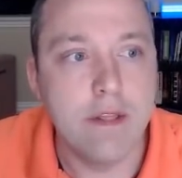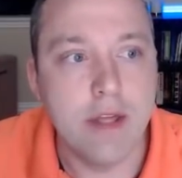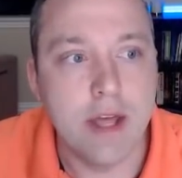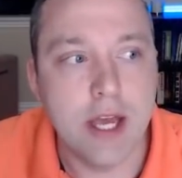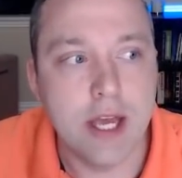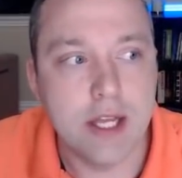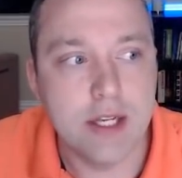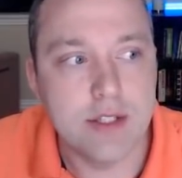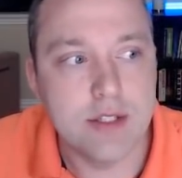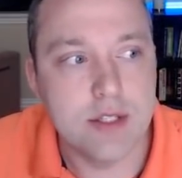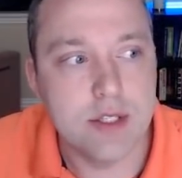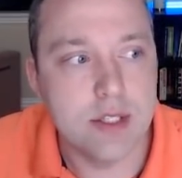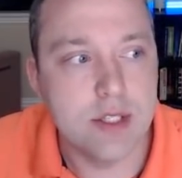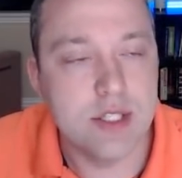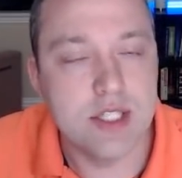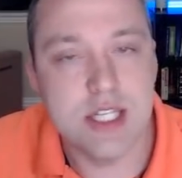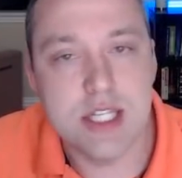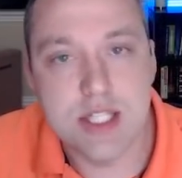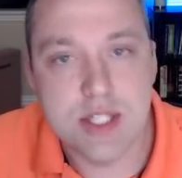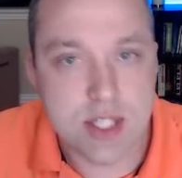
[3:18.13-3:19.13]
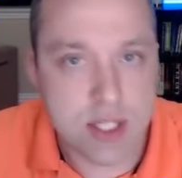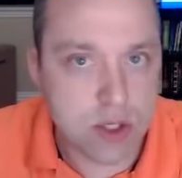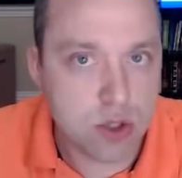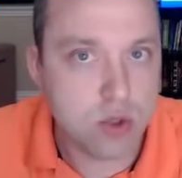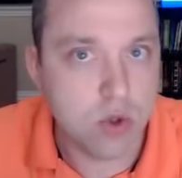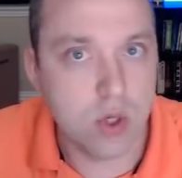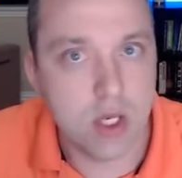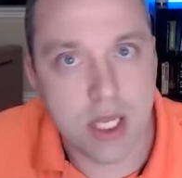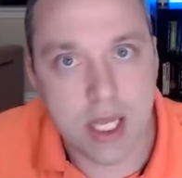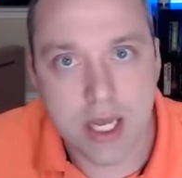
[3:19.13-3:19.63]
that
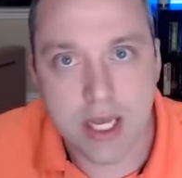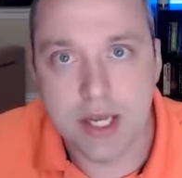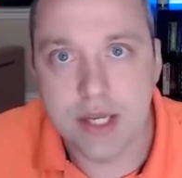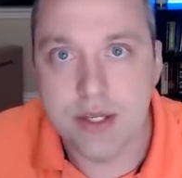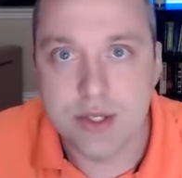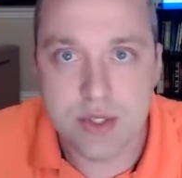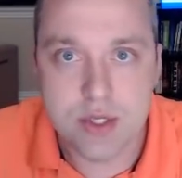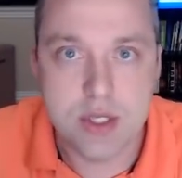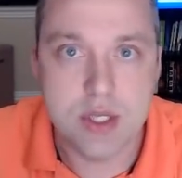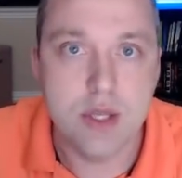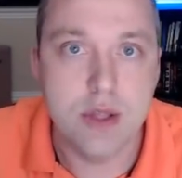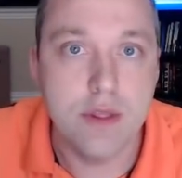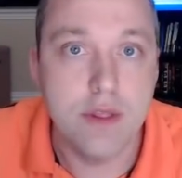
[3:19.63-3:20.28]
decentralize